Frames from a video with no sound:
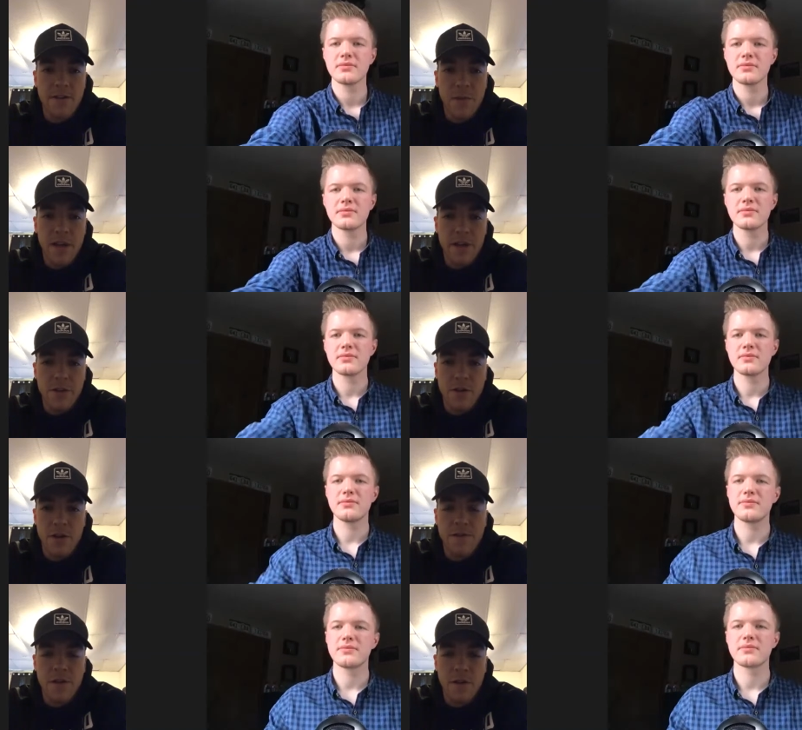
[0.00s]
Speaker 1: making sure
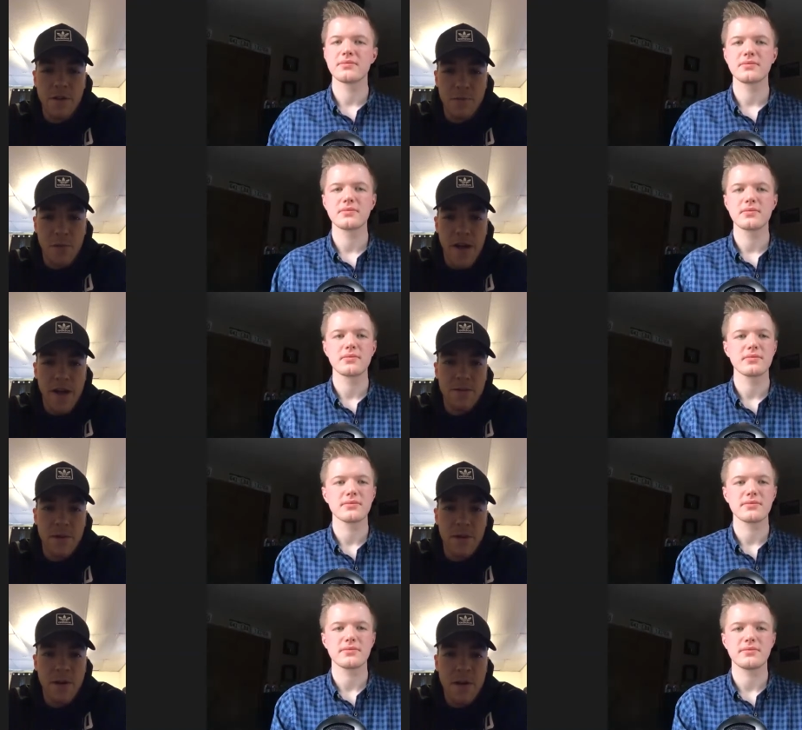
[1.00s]
even during those breaks
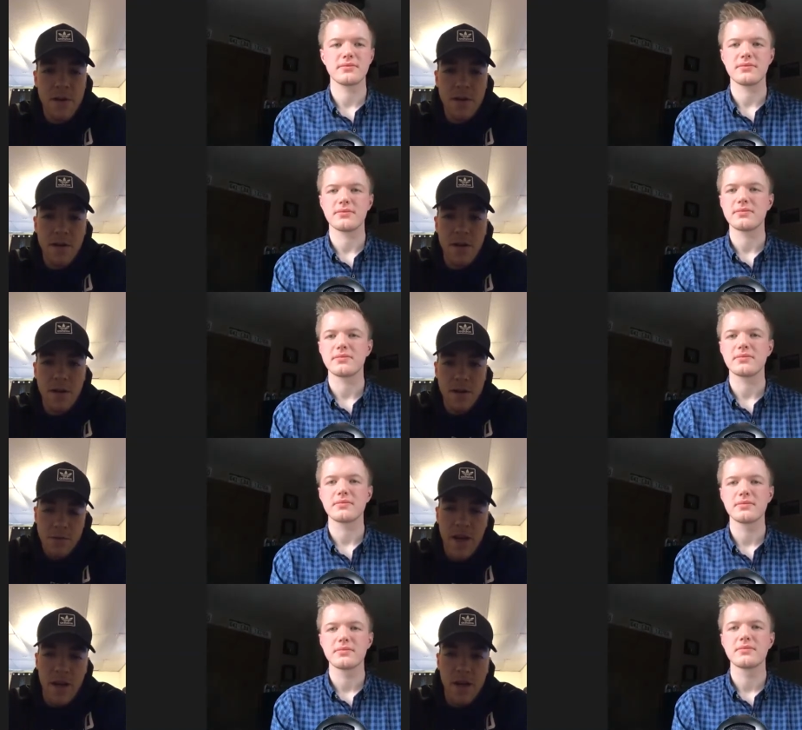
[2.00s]
when
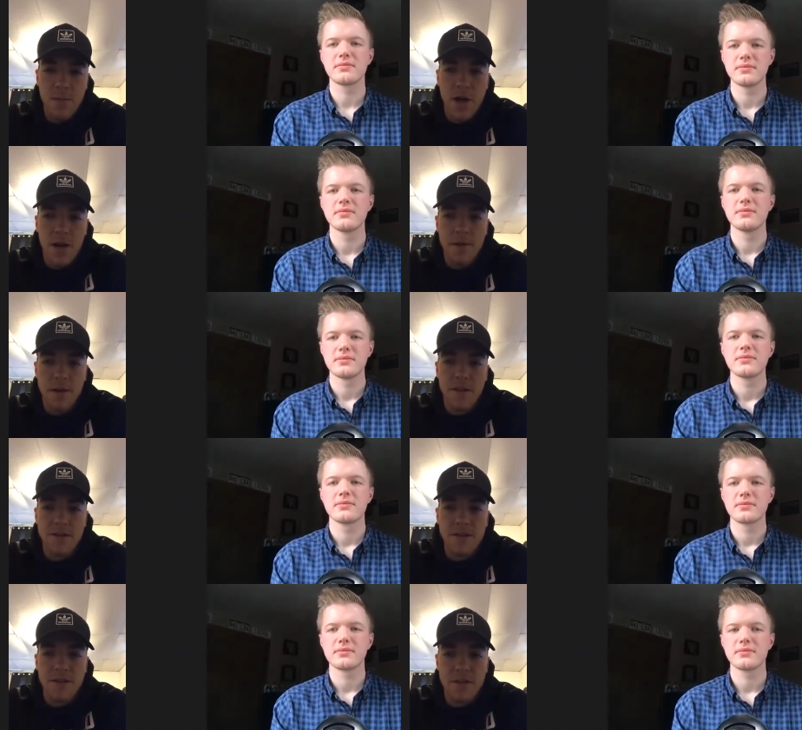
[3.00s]
because we had a couple of
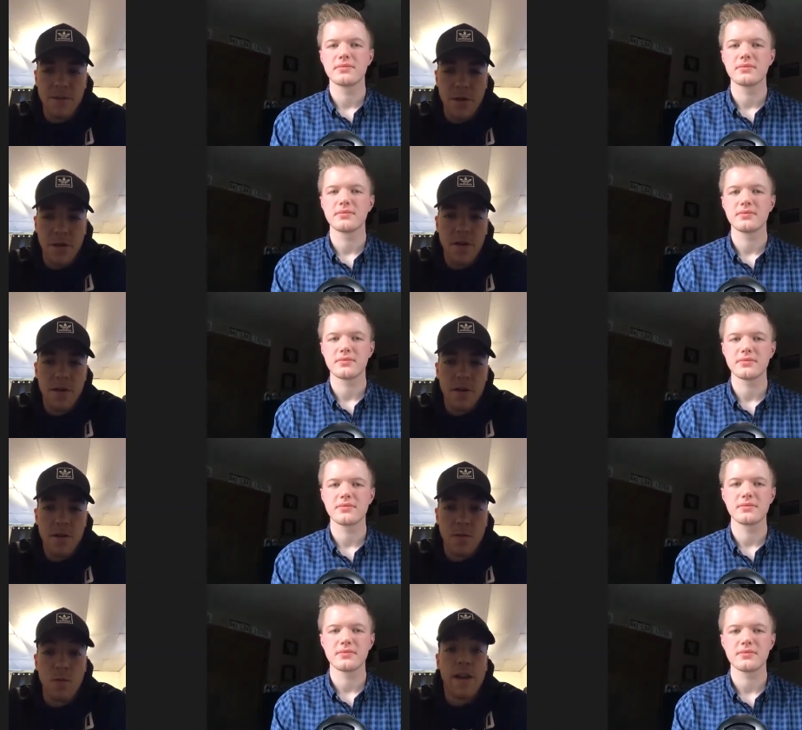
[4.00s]
instances where
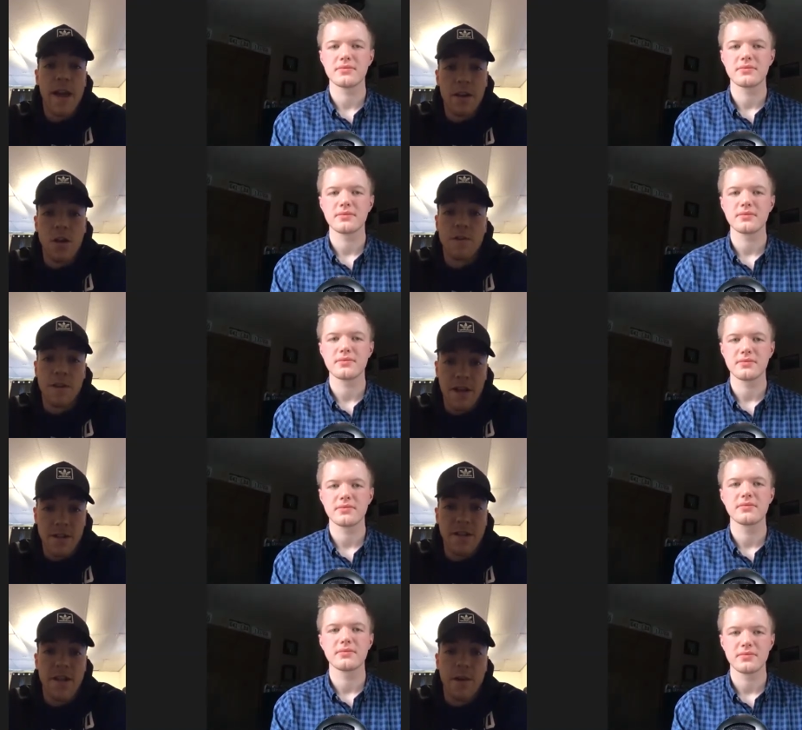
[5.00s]
where we had COVID and you had to
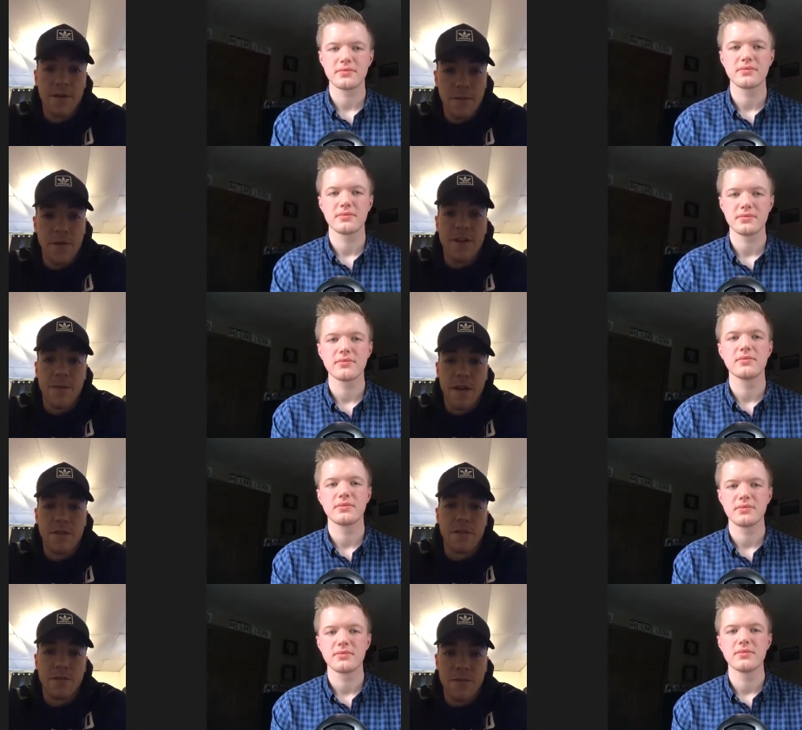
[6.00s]
stay away from your teammates.
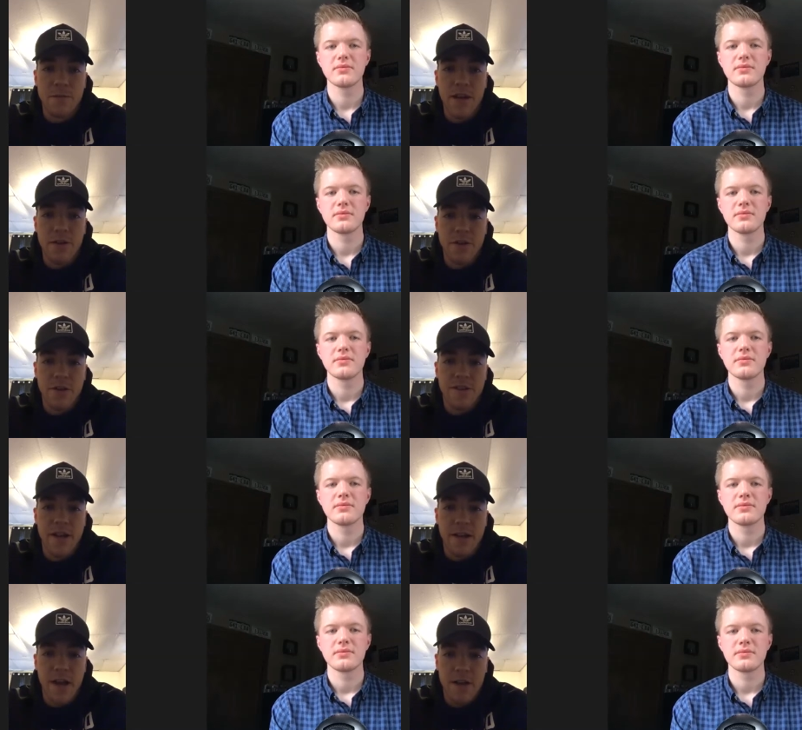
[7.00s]
So just making sure you stay
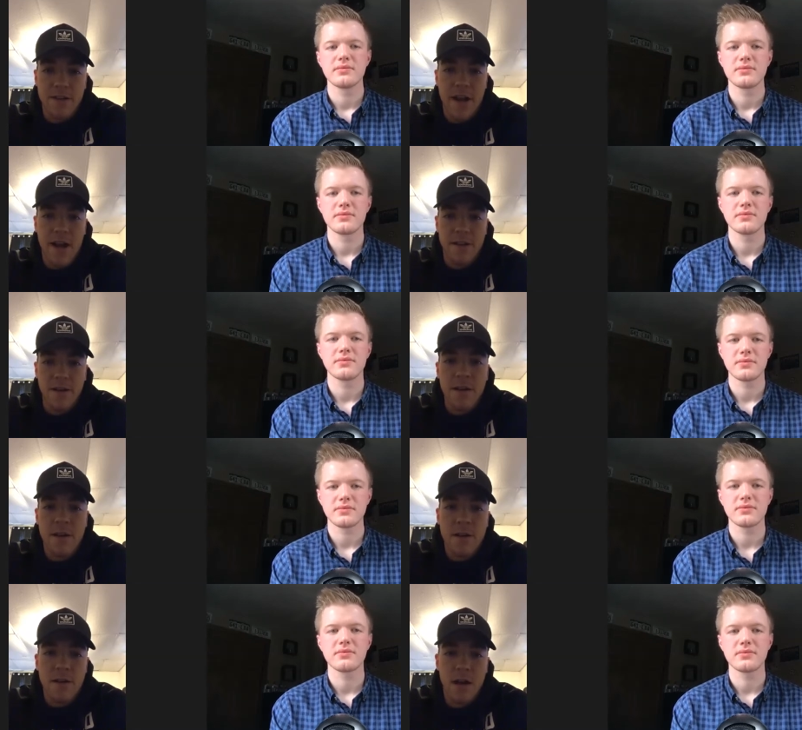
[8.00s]
in contact and
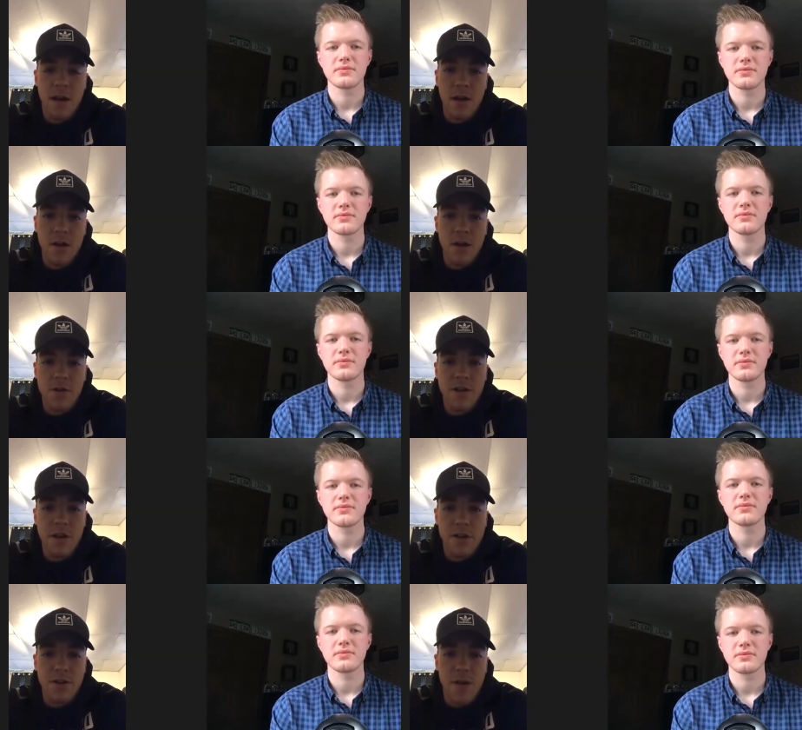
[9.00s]
and our coach did a
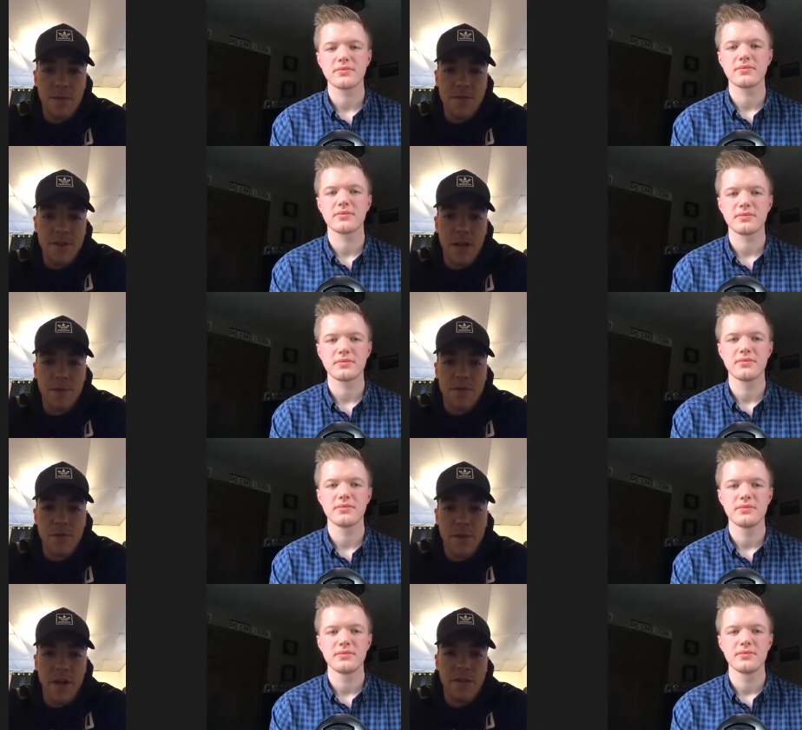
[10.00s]
good job of setting up
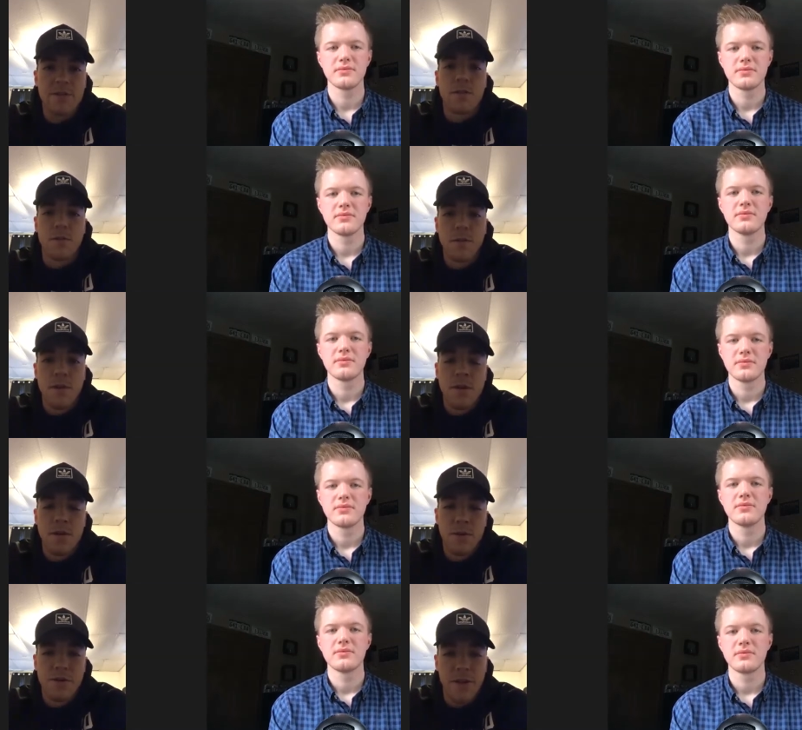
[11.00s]
Zoom meetings so
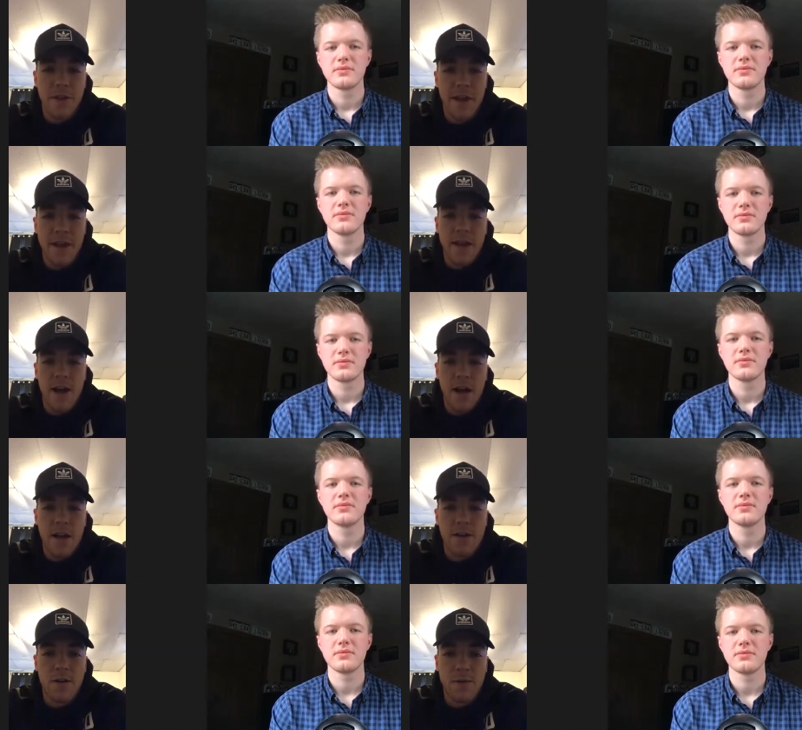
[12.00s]
we were still thinking
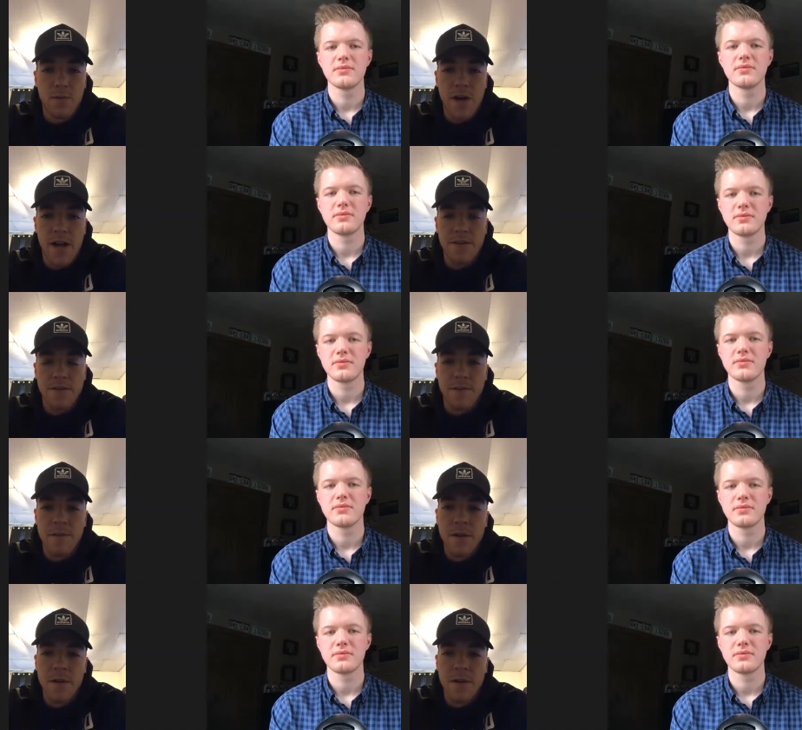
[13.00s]
hockey during the breaks and